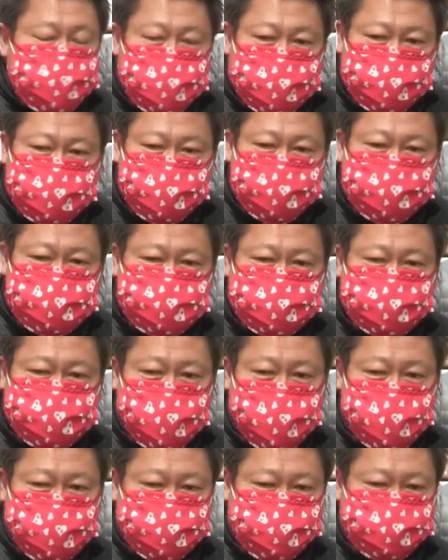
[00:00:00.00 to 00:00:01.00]
medical
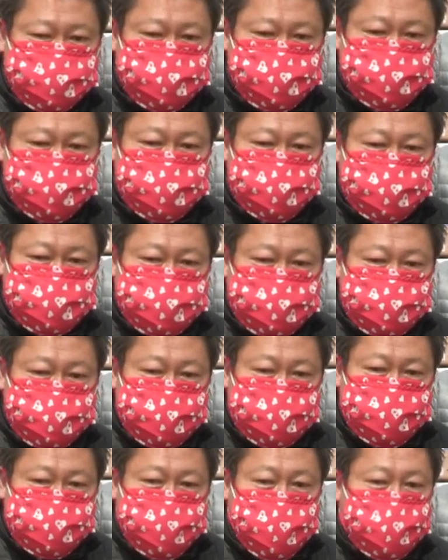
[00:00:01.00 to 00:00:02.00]
providers
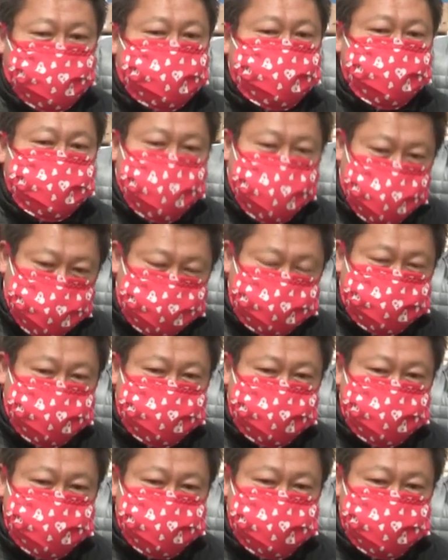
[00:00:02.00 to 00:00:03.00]
that are the
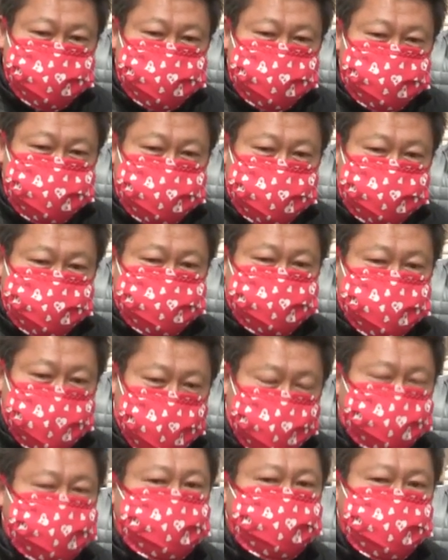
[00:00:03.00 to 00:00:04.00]
helpers in
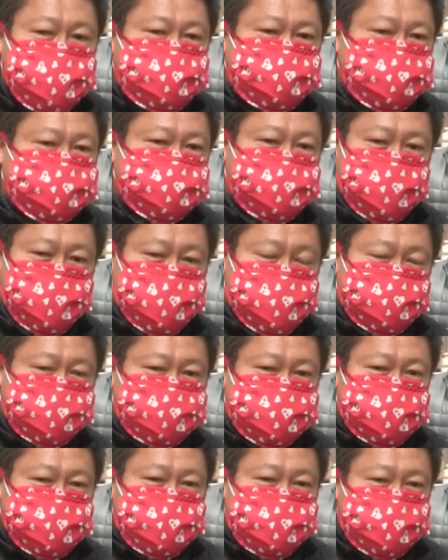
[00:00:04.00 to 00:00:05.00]
saving people's
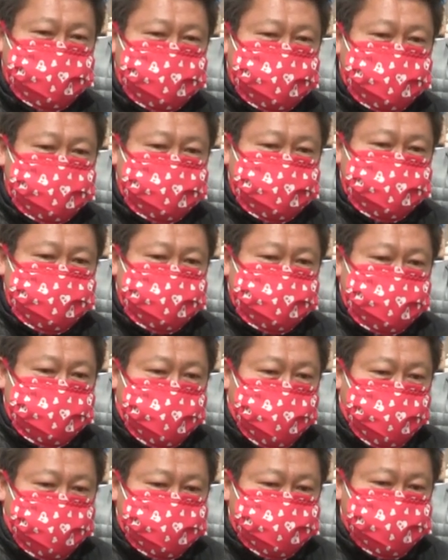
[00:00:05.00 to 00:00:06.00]
lives.
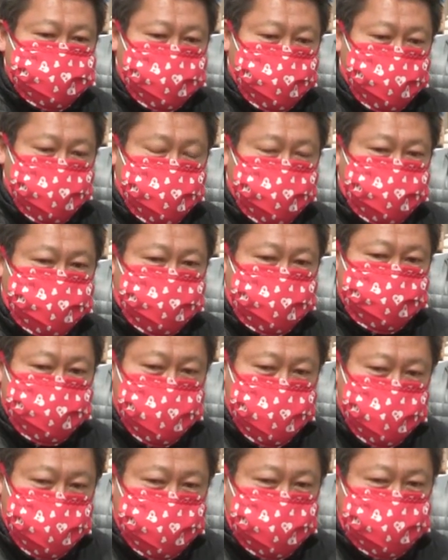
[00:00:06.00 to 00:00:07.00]
And so for
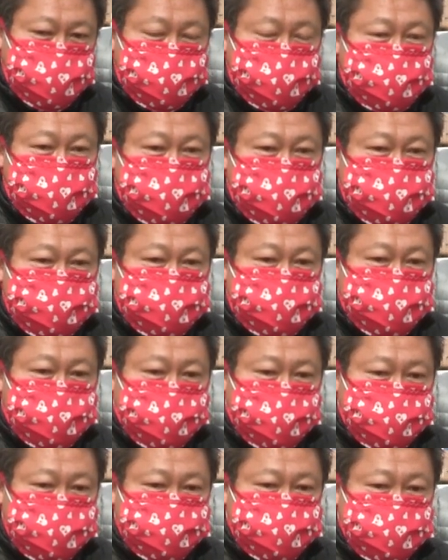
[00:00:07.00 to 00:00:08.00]
me,
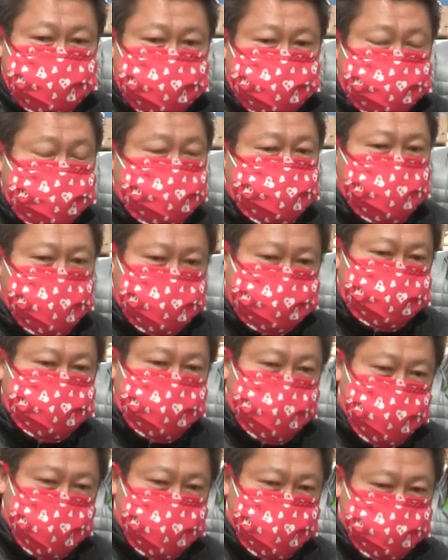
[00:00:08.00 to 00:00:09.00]
it is an
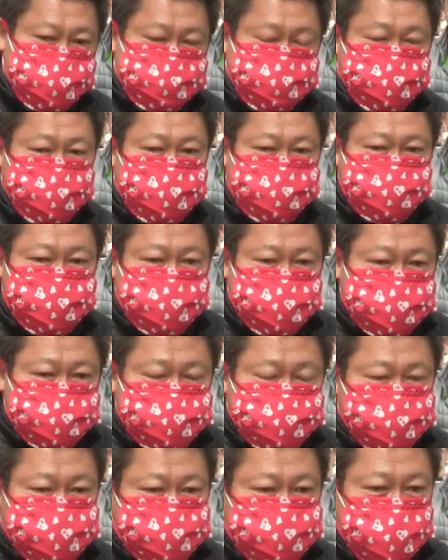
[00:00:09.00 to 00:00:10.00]
incredible honor and
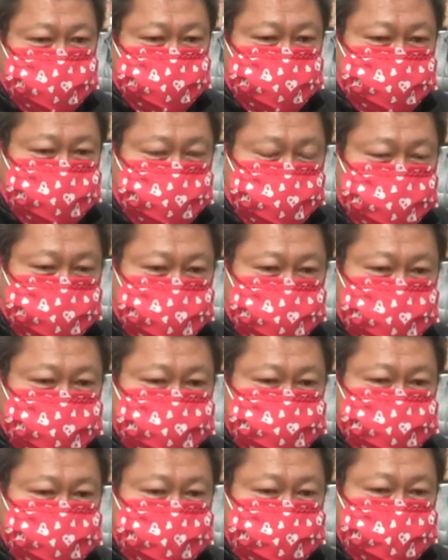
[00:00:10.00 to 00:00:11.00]
privilege to
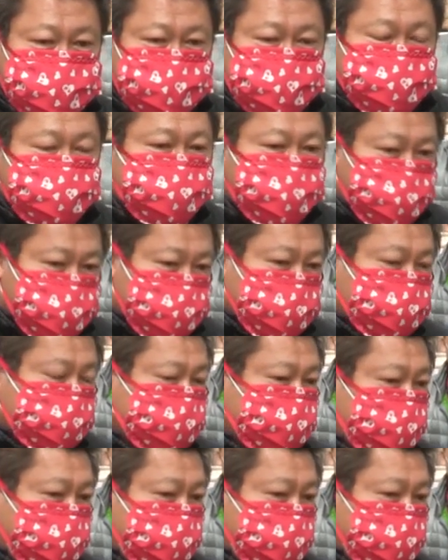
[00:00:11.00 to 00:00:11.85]
recognize one of